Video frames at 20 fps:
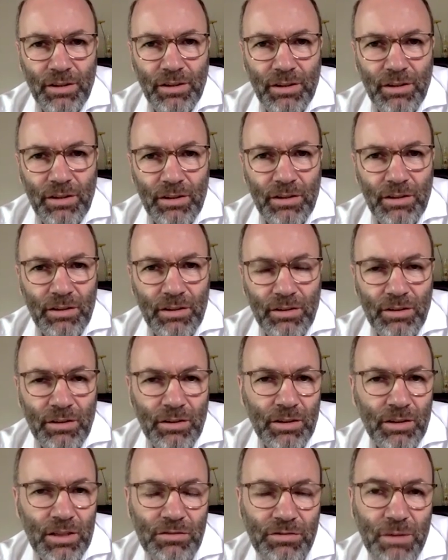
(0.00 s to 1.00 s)

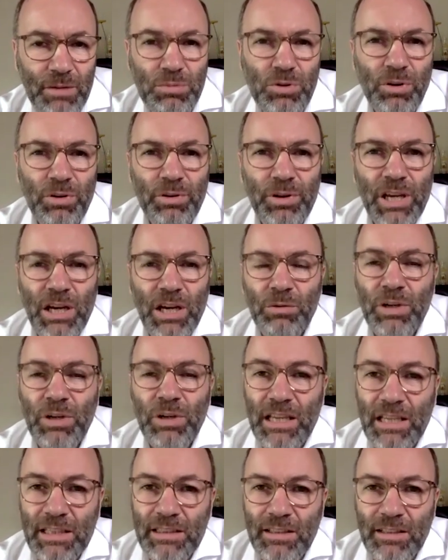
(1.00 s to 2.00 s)
In February,
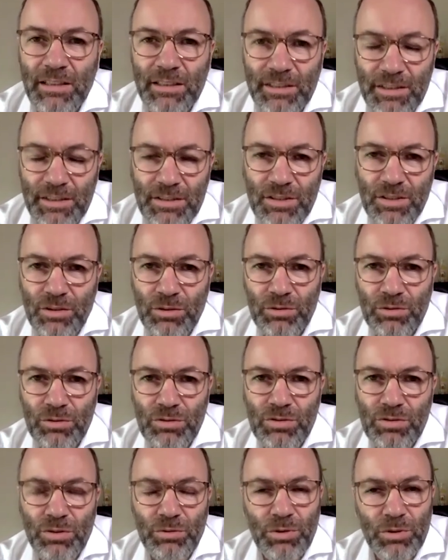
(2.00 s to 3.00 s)
only Italy did so.
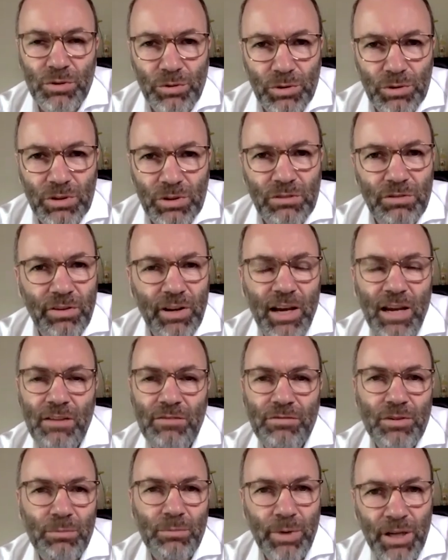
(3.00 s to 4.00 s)
So you couldn't fly
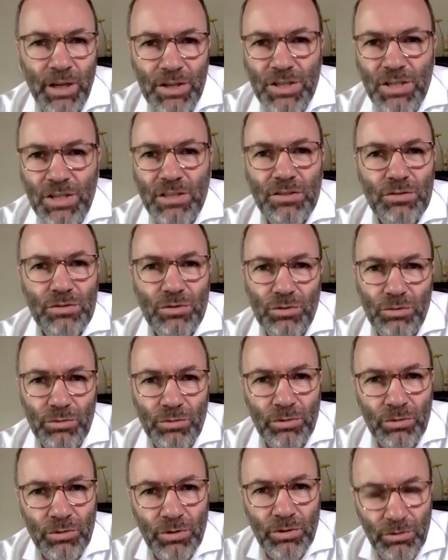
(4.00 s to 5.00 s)
from Beijing
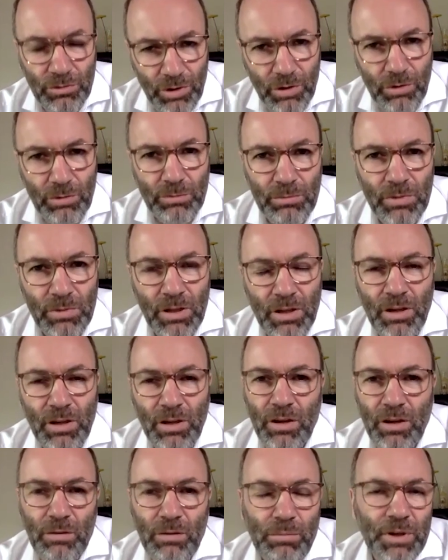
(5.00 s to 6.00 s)
to Rome,
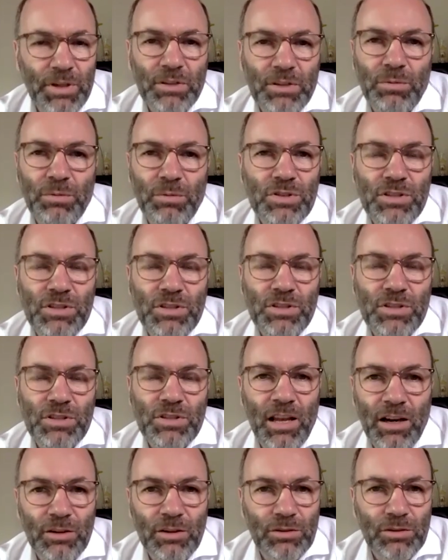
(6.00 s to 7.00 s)
but it was still
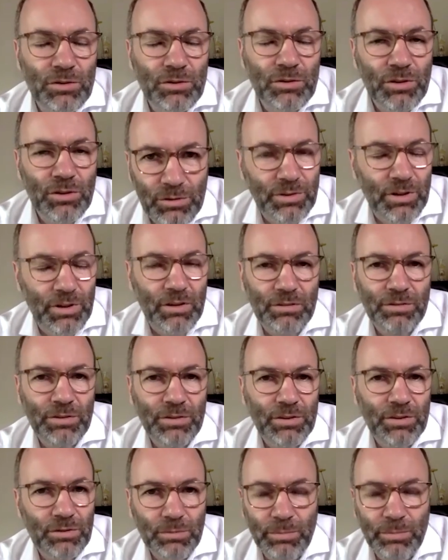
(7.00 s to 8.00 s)
allowed to go to
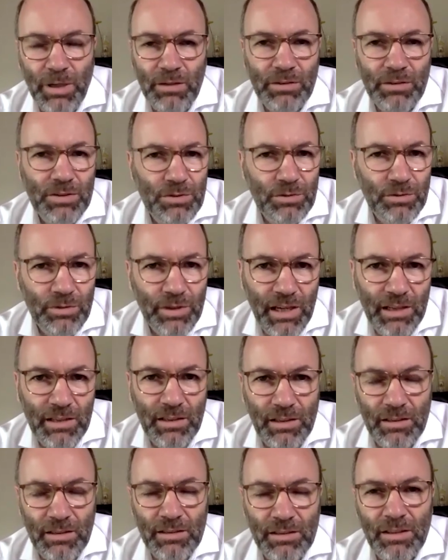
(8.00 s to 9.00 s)
Frankfurt, to Paris, to
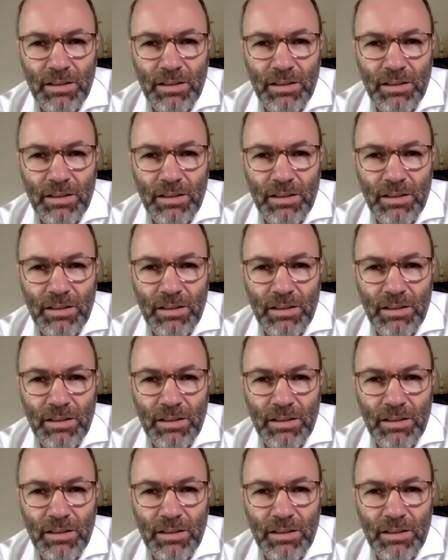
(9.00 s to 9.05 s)
Vienna.